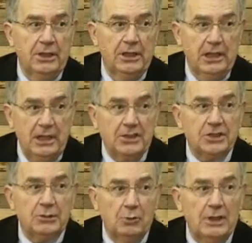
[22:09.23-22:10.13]
He's
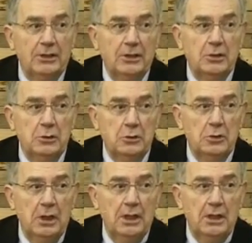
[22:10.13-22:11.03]
the one who,
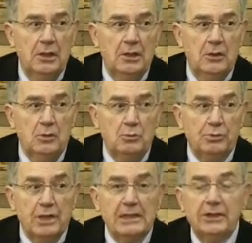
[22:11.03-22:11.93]
who
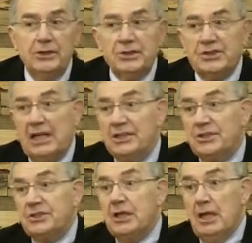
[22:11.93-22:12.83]
brings
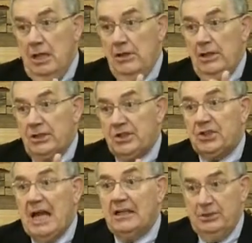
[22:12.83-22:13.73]
as the
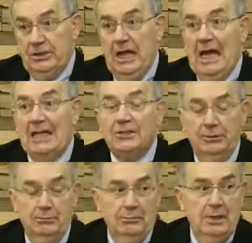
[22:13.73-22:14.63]
second
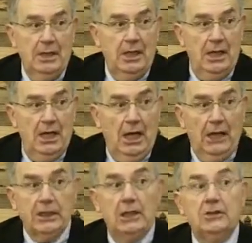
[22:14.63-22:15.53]
Adam a
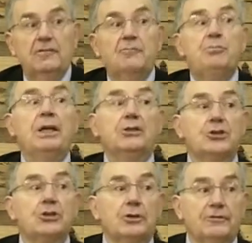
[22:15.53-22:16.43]
kind of
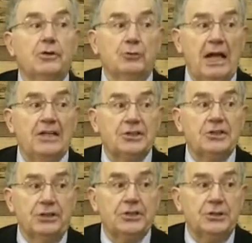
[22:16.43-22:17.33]
picture of the rest
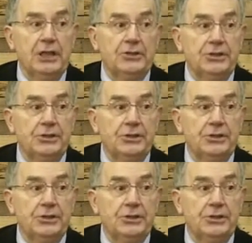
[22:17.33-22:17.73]
that's needed.